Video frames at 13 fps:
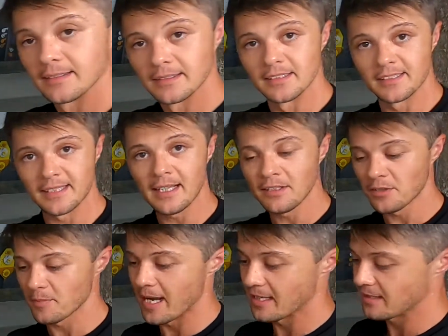the
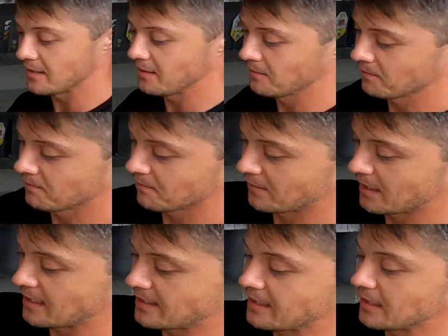standard magazine,
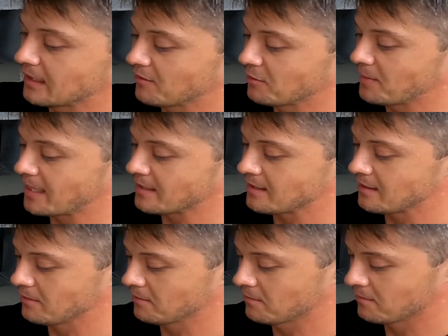1911
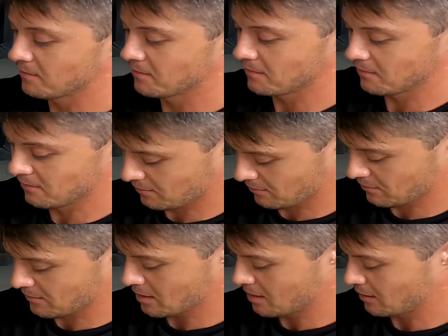magazine,
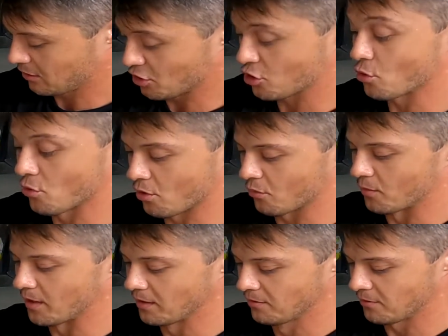the shorter
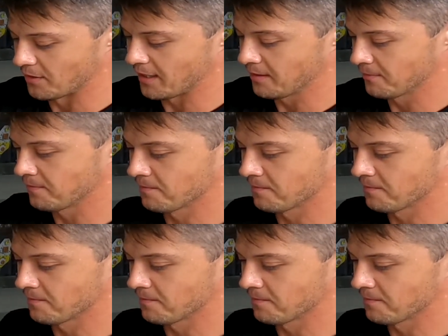one, right?